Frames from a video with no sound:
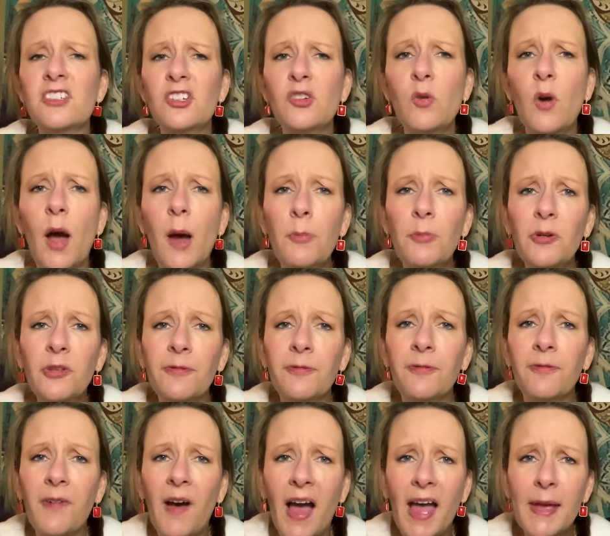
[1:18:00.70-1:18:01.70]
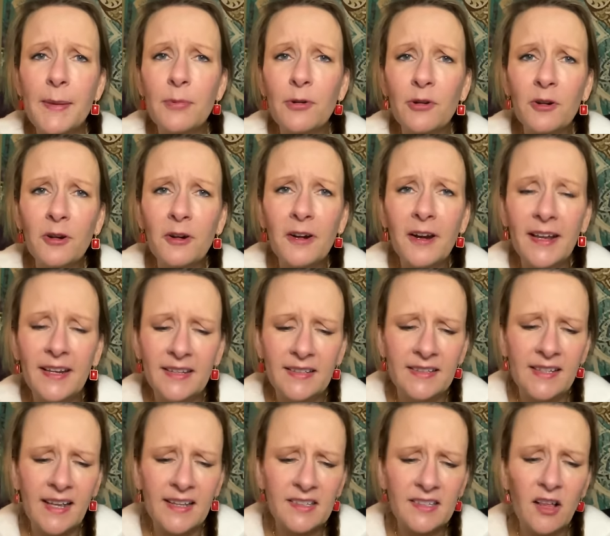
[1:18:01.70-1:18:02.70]
you up with fiber and
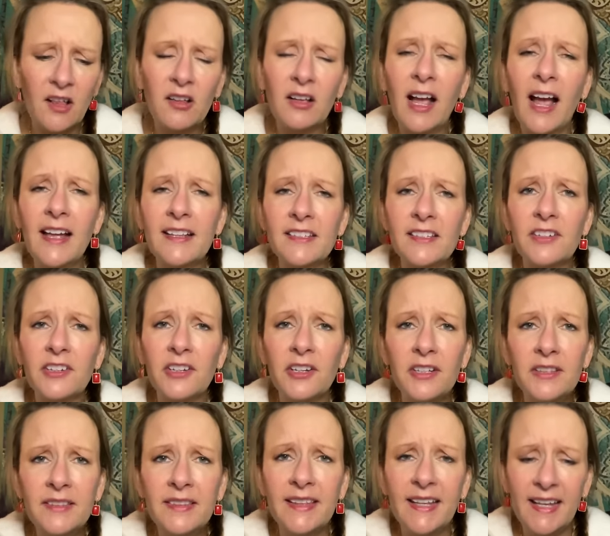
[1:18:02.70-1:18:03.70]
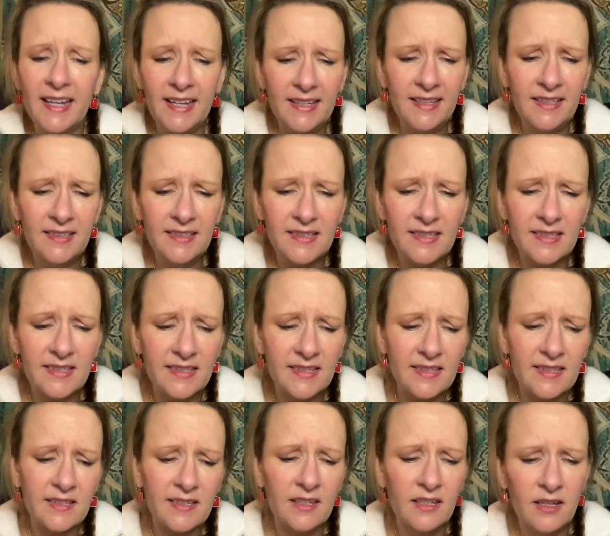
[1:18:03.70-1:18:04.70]
does all kinds of good
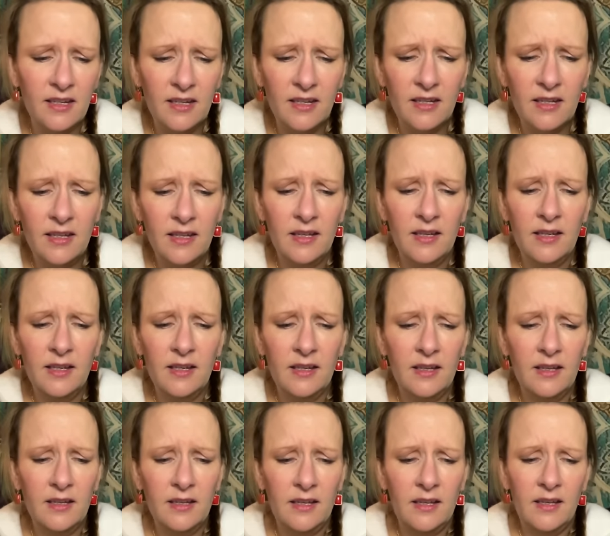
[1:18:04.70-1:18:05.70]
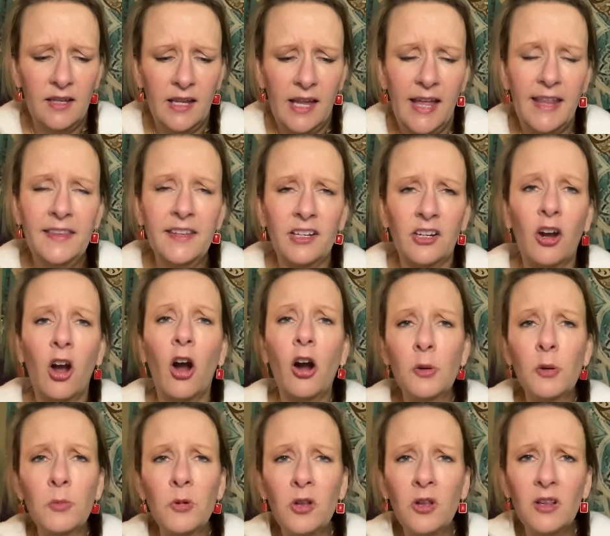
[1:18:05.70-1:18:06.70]
things. And the
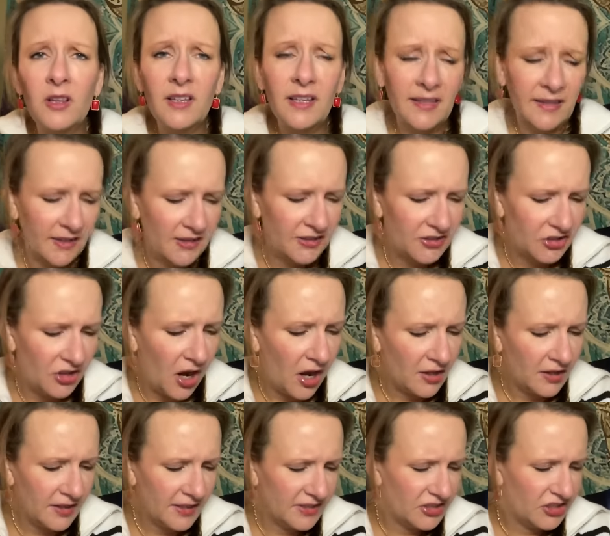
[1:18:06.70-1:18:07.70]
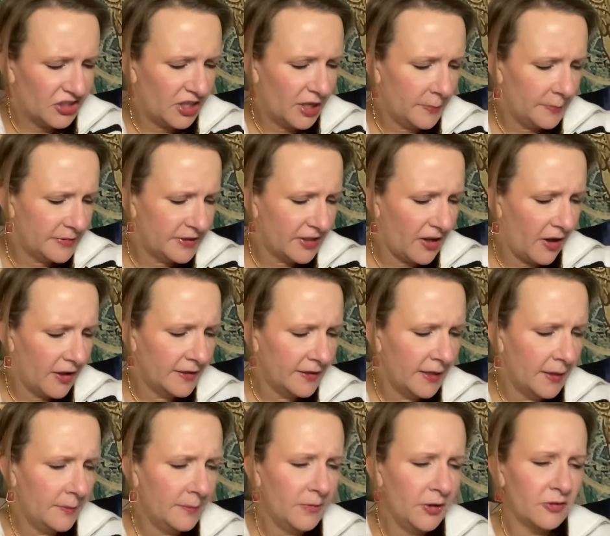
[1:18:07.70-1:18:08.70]
caramel and the chocolate chips on
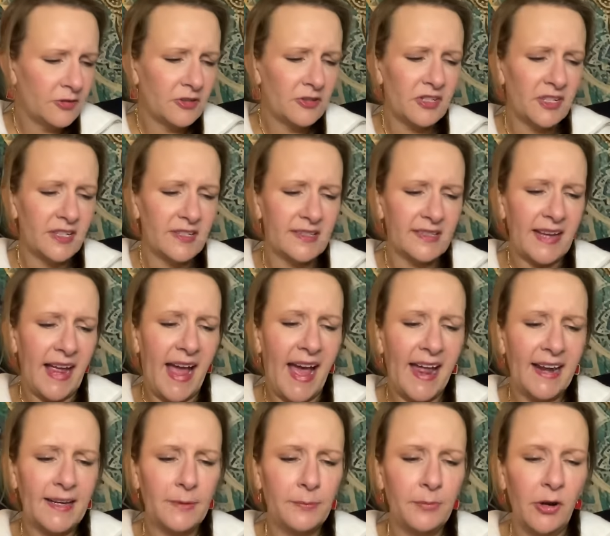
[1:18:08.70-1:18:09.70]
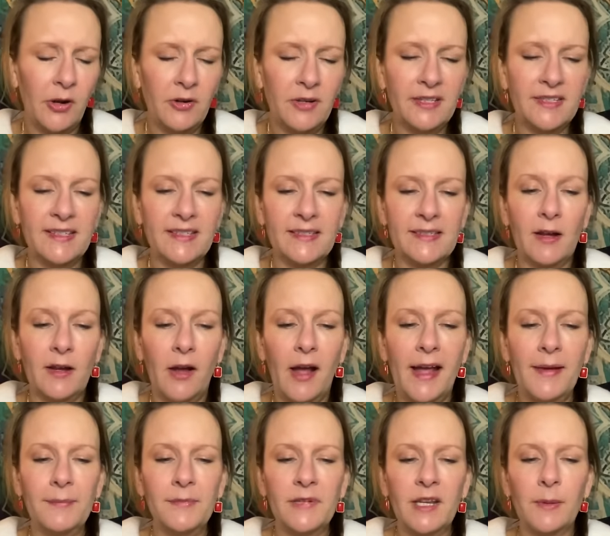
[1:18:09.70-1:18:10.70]
them, those are just added bonuses. No,
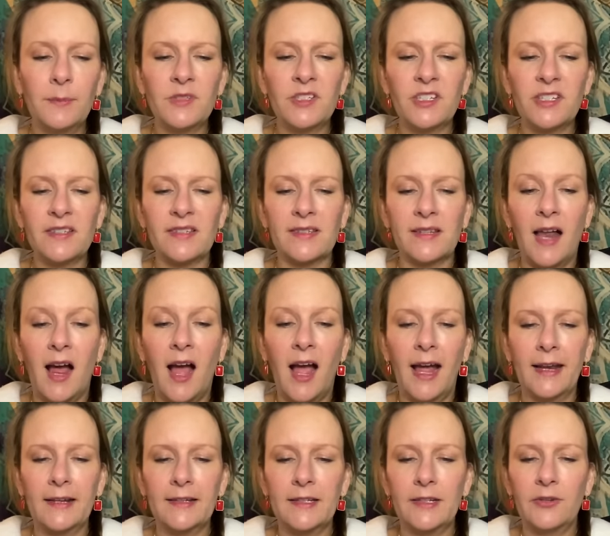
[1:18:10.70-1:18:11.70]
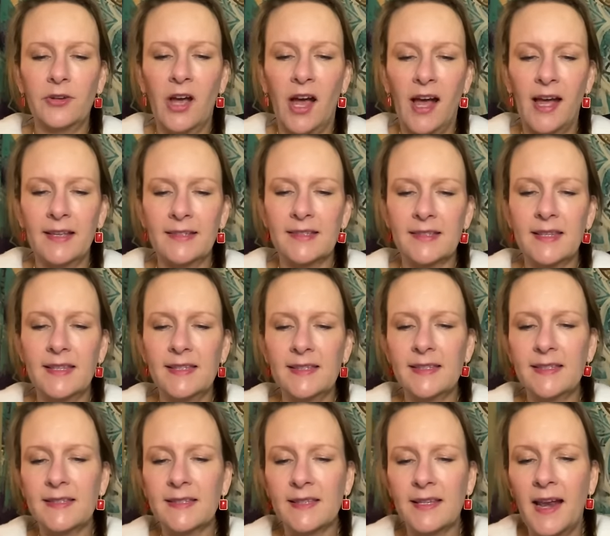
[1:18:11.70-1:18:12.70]
I'm just not, you guys. This
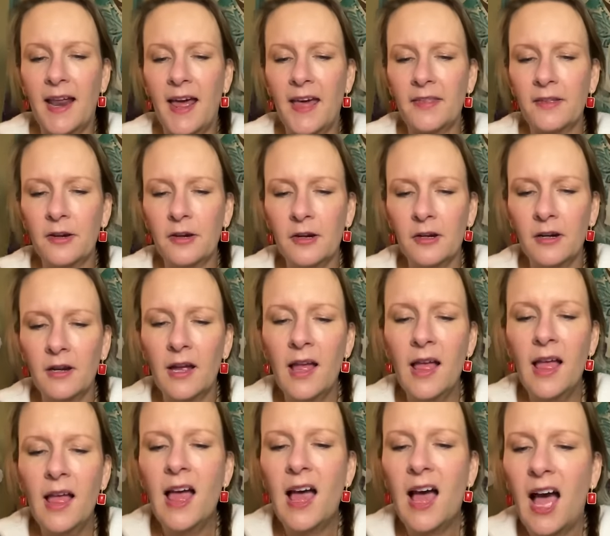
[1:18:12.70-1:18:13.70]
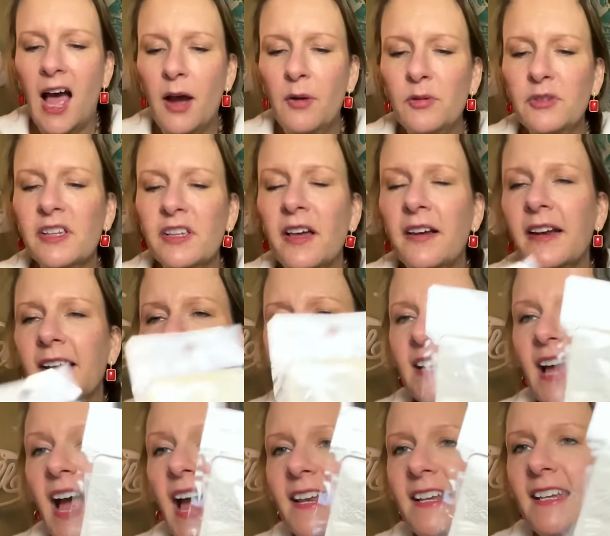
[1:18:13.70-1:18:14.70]
is another, I was on a
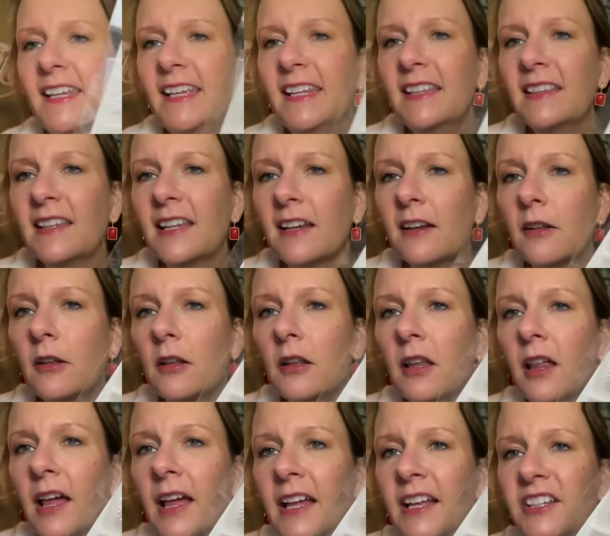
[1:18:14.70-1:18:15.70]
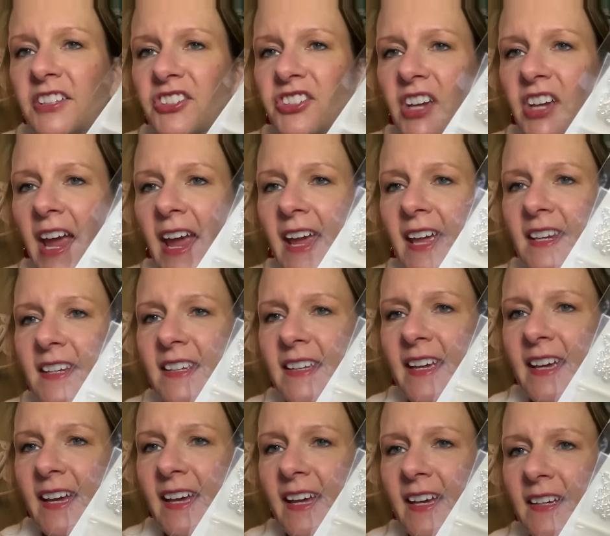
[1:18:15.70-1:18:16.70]
tiny little chain
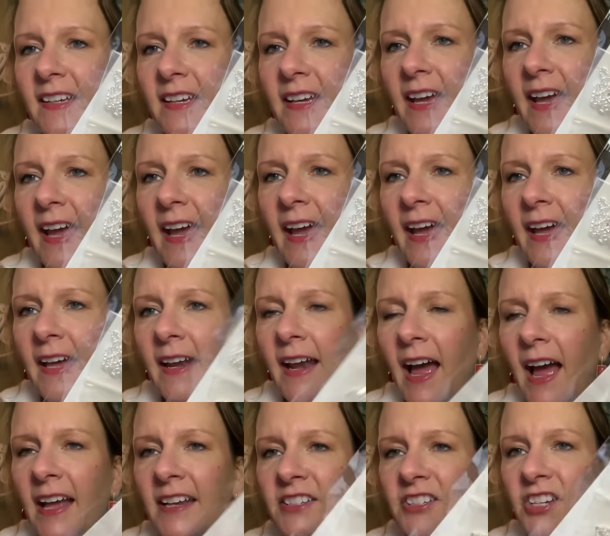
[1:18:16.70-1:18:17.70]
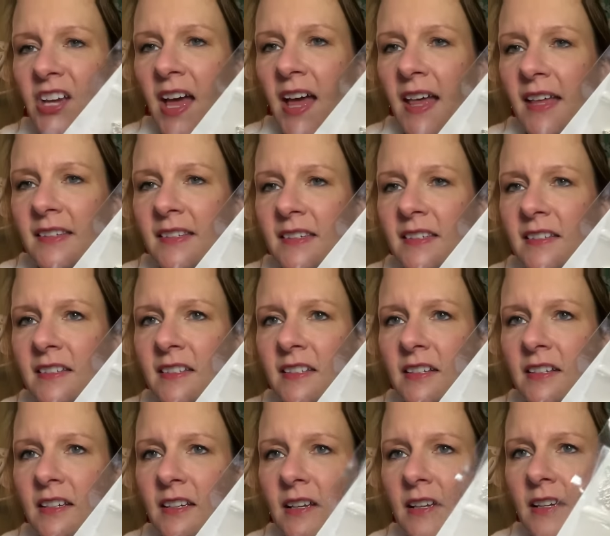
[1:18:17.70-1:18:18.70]
kick, and I
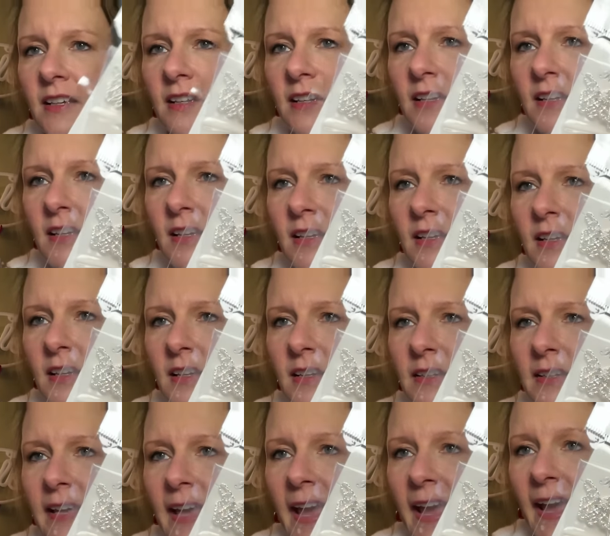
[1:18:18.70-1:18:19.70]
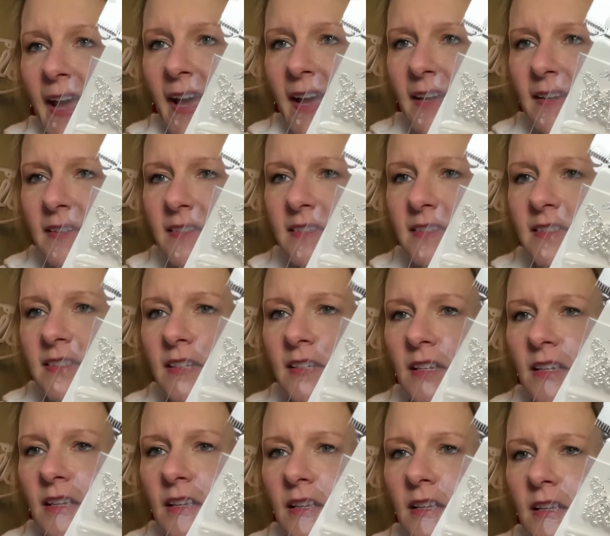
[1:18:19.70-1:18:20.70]
just can't.
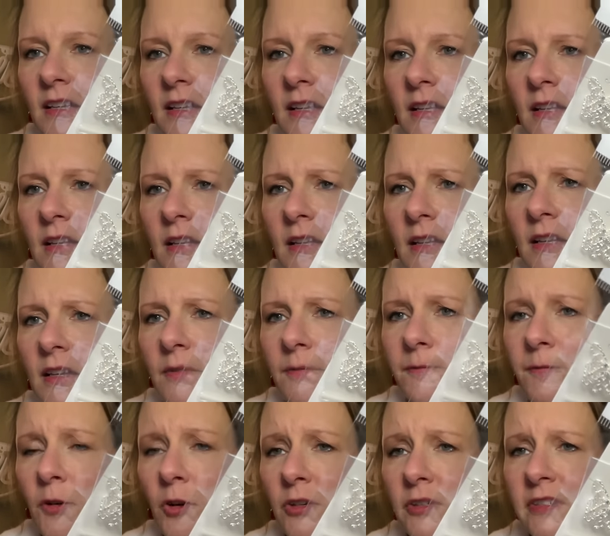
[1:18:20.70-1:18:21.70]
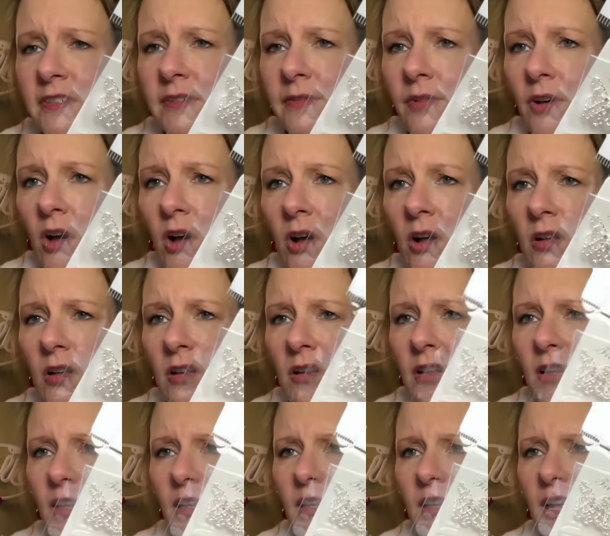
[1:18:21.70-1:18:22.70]
First of
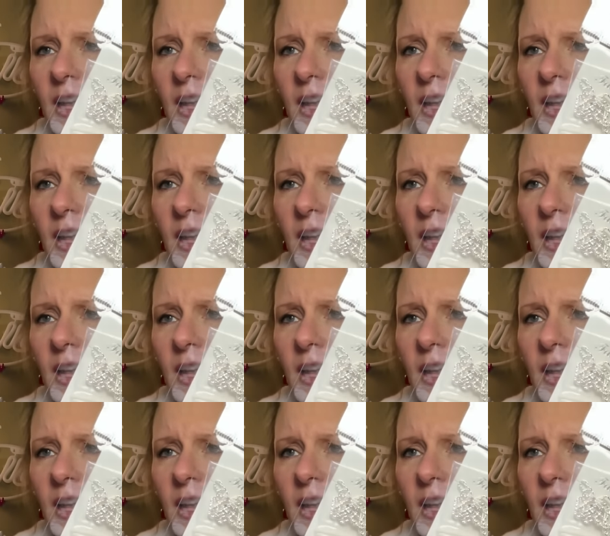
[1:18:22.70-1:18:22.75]
all,